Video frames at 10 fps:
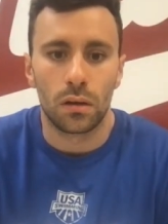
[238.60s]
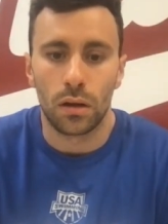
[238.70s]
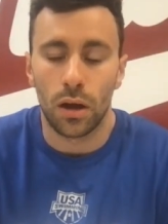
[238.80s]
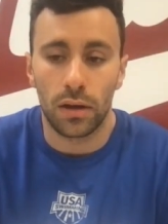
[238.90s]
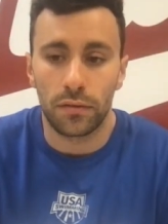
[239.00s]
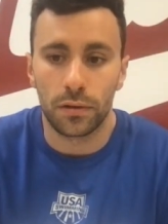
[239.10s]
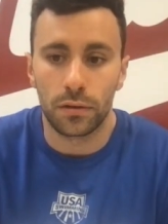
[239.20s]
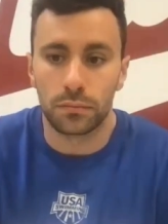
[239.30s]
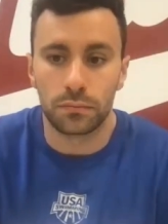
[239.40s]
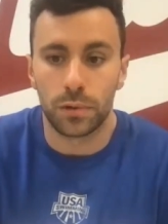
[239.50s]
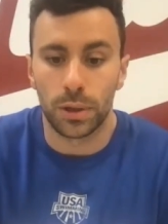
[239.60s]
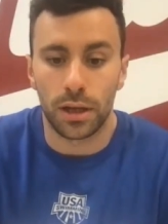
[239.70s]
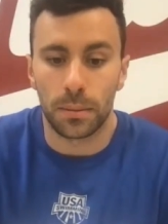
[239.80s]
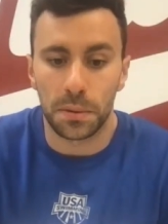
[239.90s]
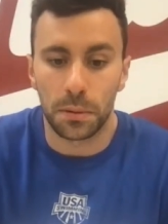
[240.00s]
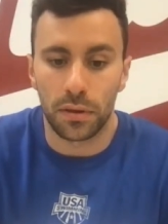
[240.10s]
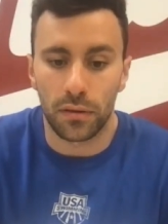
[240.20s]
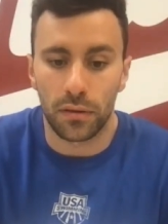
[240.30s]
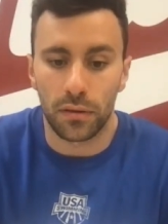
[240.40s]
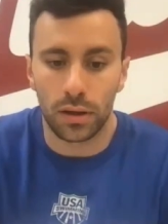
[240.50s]
No, I feel really comfortable with
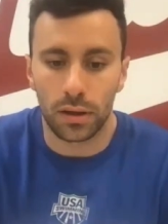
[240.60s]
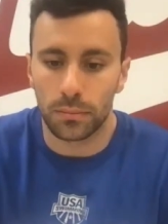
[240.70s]
everything.